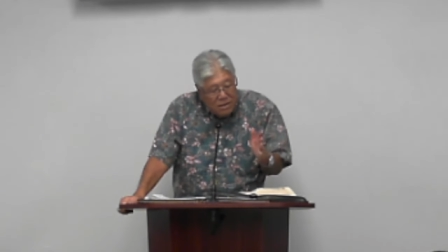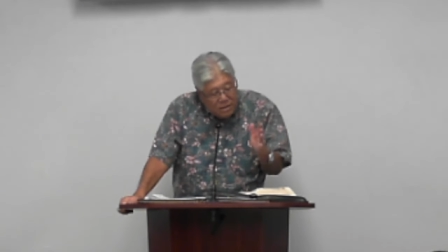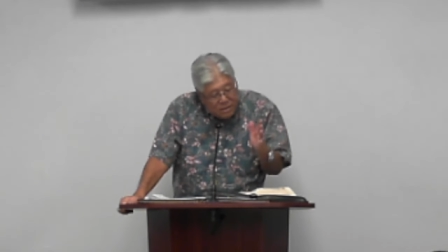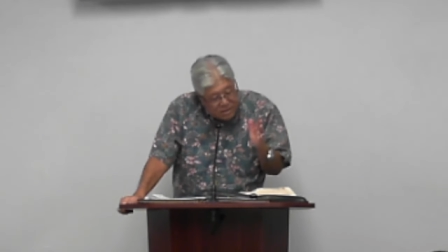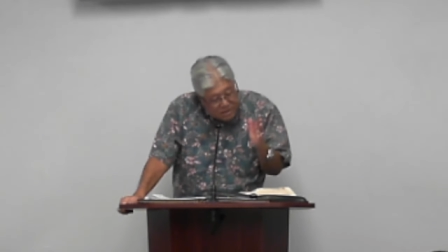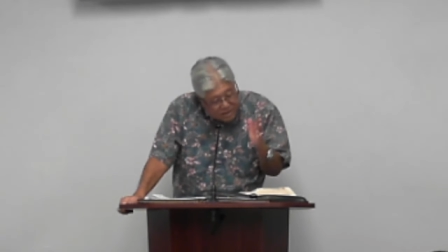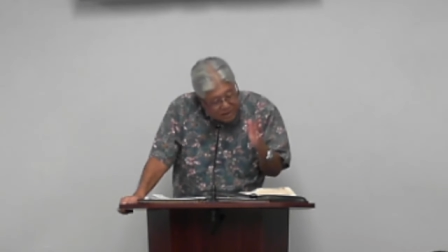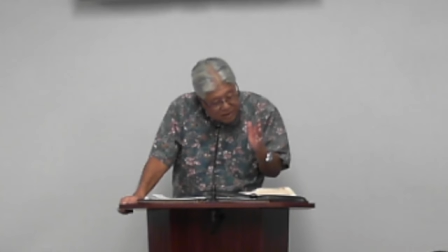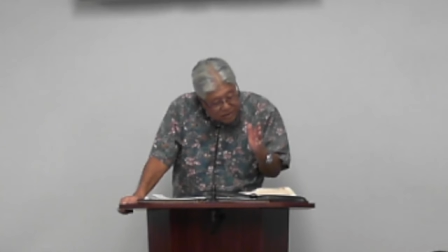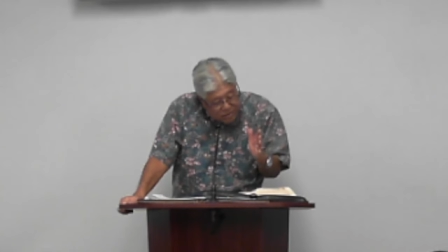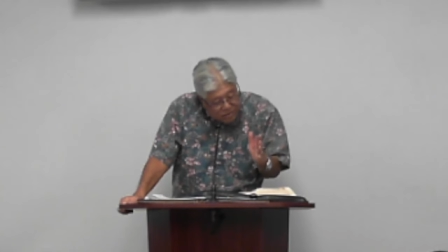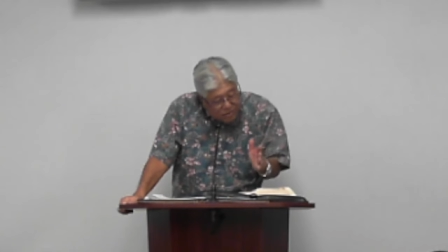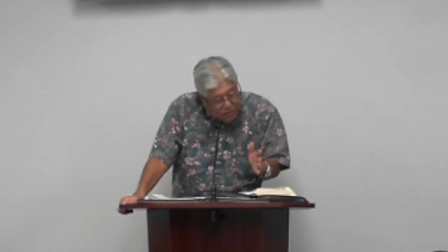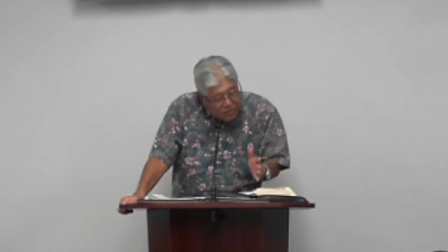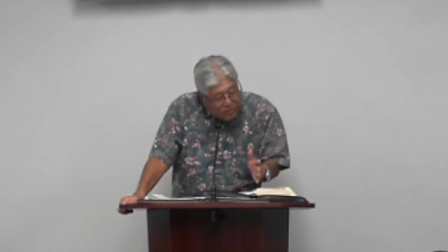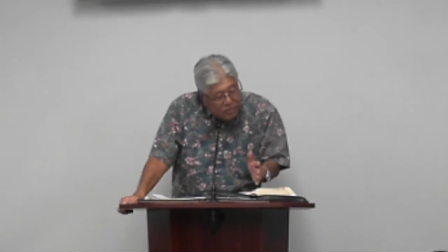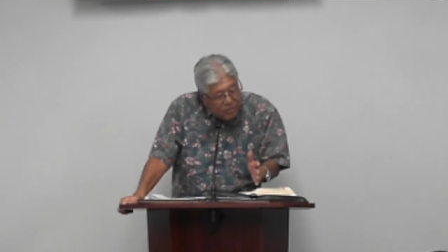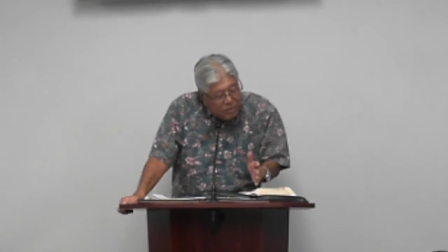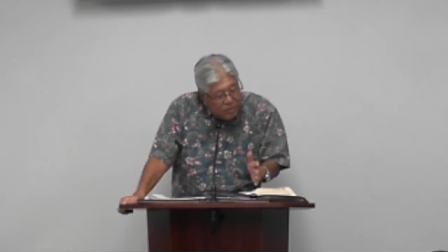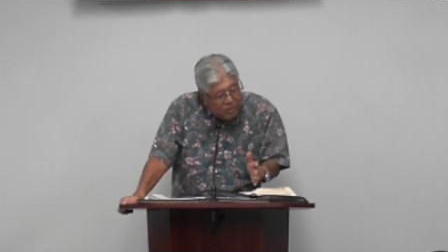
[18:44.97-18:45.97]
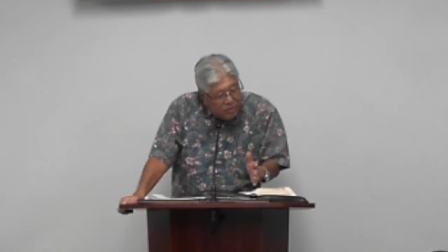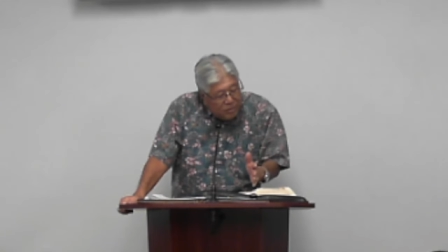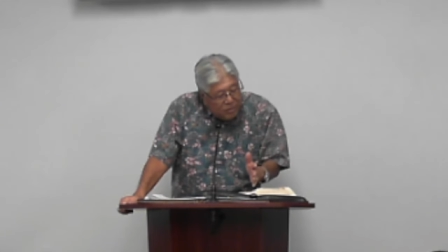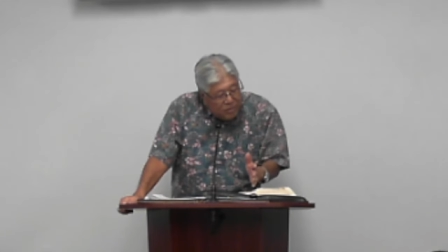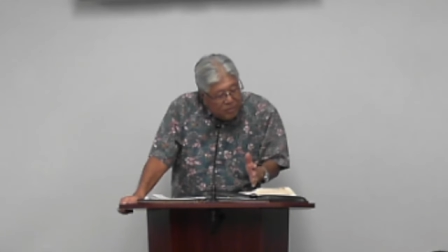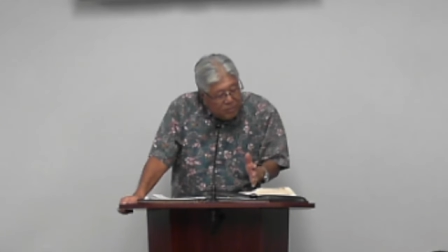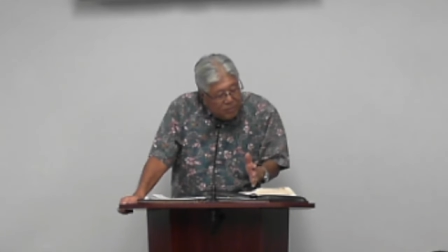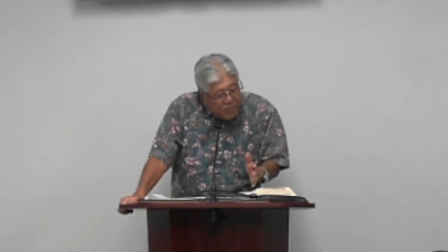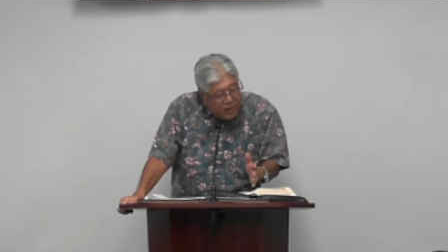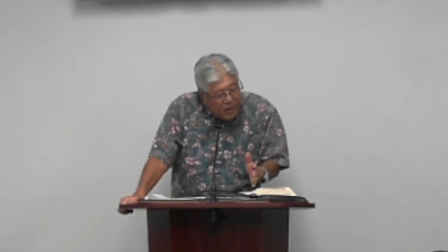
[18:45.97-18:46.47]
Set your, your,
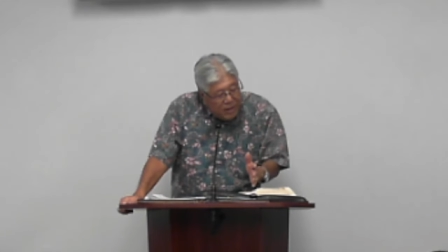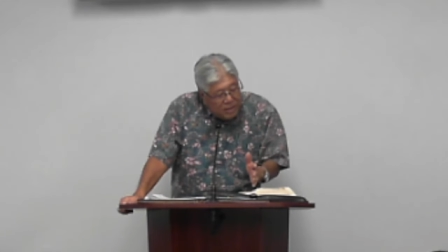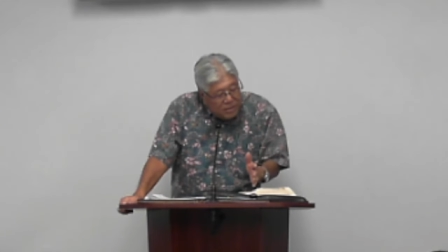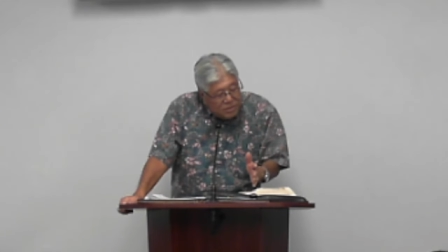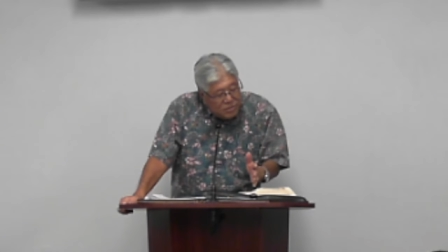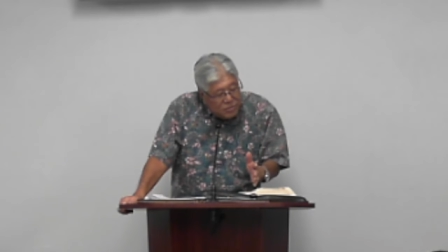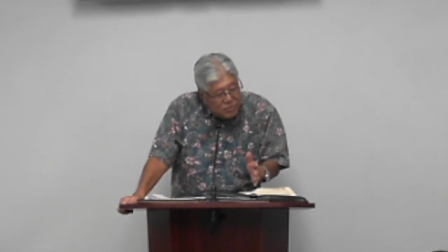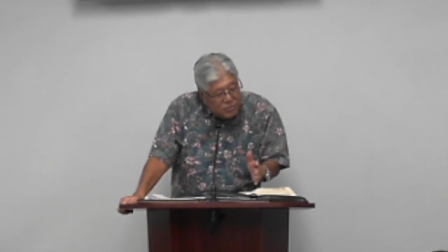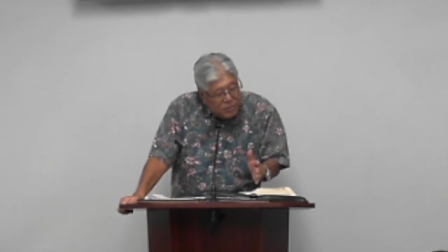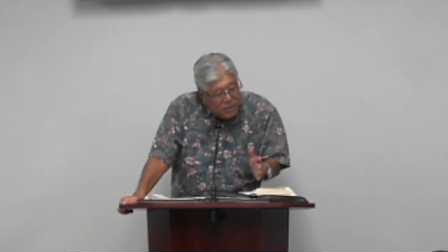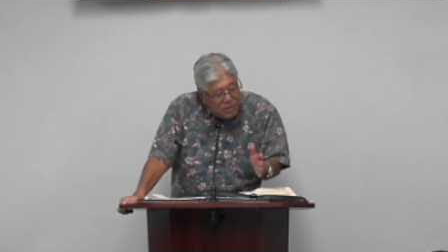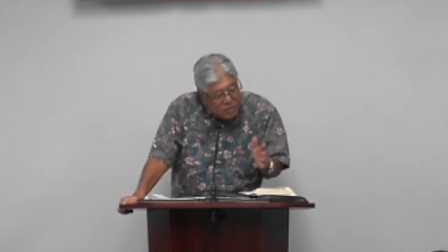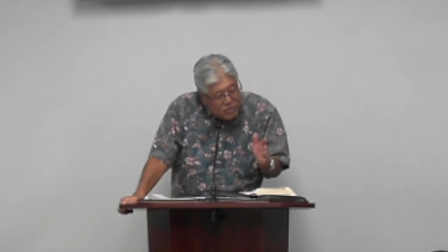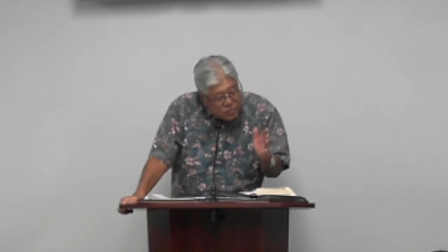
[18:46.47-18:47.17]
your path straight.